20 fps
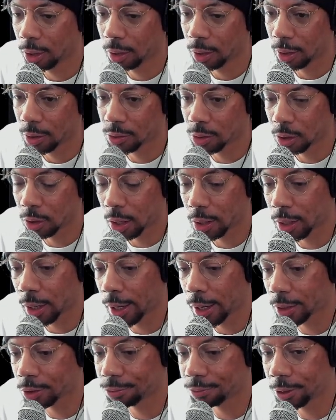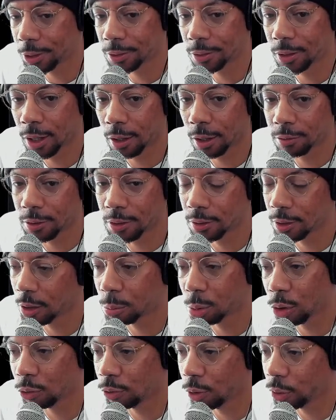is a lot of hedge funds have the same
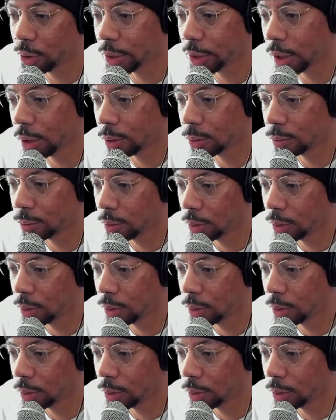portfolio.